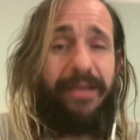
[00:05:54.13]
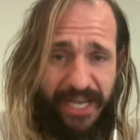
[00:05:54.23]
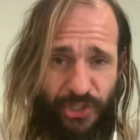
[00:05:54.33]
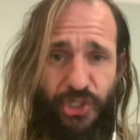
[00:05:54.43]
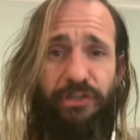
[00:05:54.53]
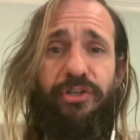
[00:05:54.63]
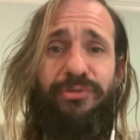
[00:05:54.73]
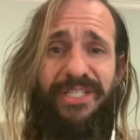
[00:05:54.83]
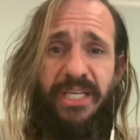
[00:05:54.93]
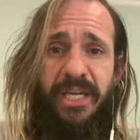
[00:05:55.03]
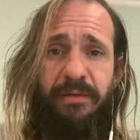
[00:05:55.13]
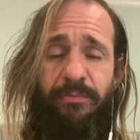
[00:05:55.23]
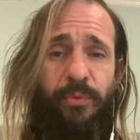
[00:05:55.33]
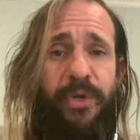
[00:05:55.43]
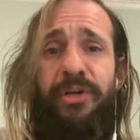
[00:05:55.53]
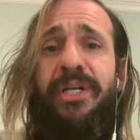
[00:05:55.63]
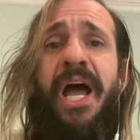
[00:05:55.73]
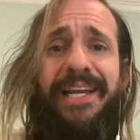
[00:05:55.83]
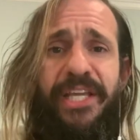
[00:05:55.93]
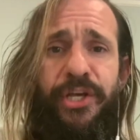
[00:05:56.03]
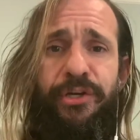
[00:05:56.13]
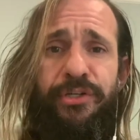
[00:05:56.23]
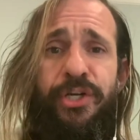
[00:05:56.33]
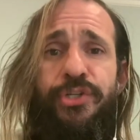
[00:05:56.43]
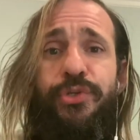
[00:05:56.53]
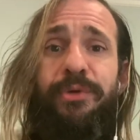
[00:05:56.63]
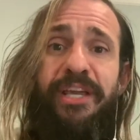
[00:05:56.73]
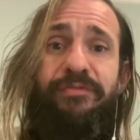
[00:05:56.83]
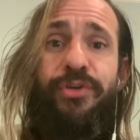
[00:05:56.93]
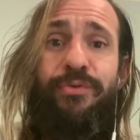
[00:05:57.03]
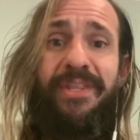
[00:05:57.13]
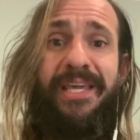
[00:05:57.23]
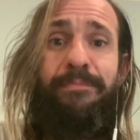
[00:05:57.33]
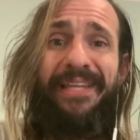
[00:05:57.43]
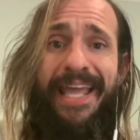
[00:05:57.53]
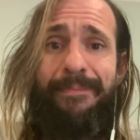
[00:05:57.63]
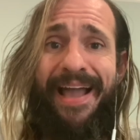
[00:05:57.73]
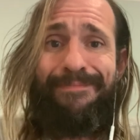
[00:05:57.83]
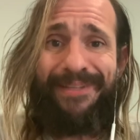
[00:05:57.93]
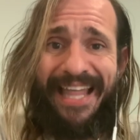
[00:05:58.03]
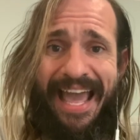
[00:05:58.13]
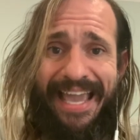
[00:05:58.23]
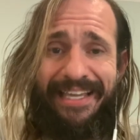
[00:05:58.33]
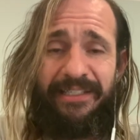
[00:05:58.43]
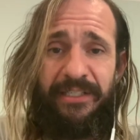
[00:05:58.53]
Ask your own team. We are not here to give you the play-by-play.